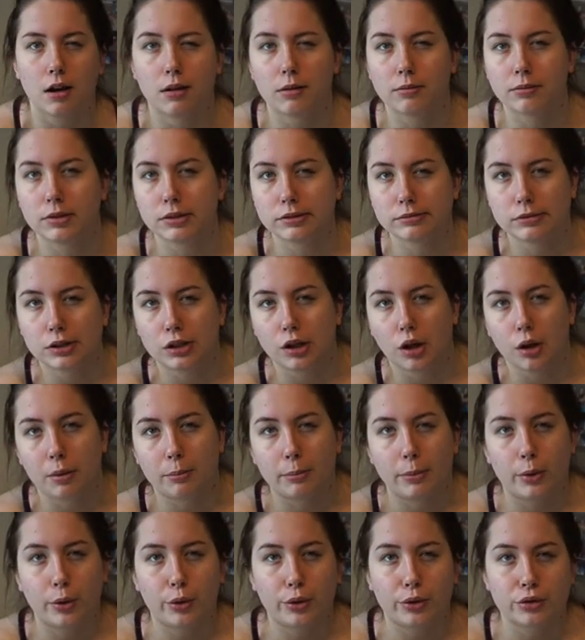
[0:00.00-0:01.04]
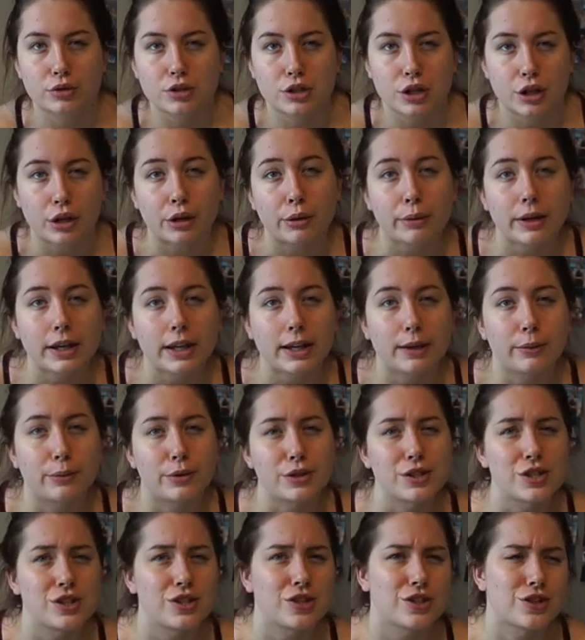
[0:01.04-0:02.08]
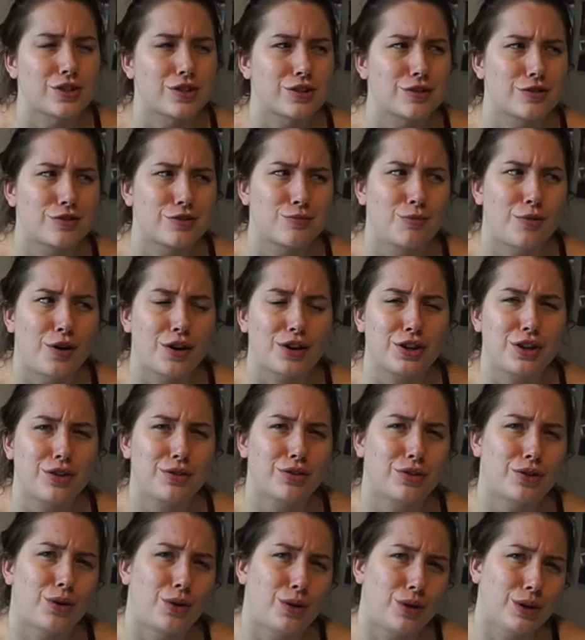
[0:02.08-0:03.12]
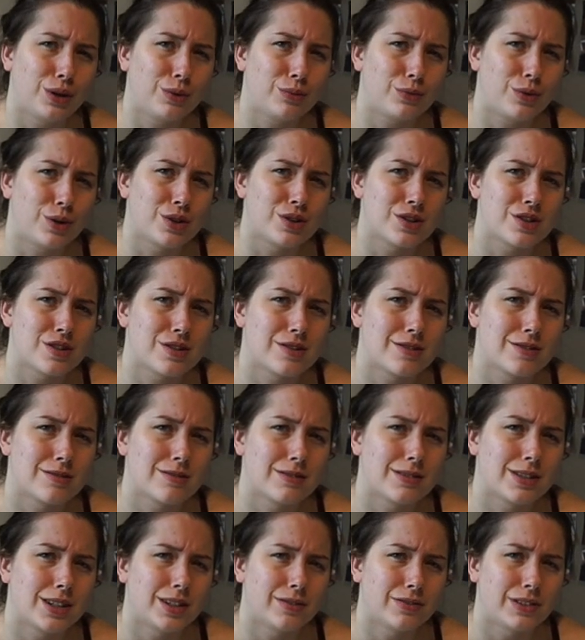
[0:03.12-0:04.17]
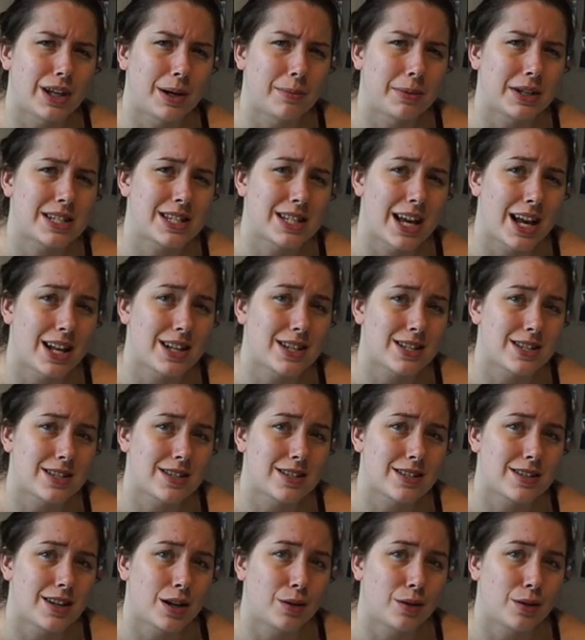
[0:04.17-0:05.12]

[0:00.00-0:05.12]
a lot more to it. It wasn't what you thought it was, if that makes sense.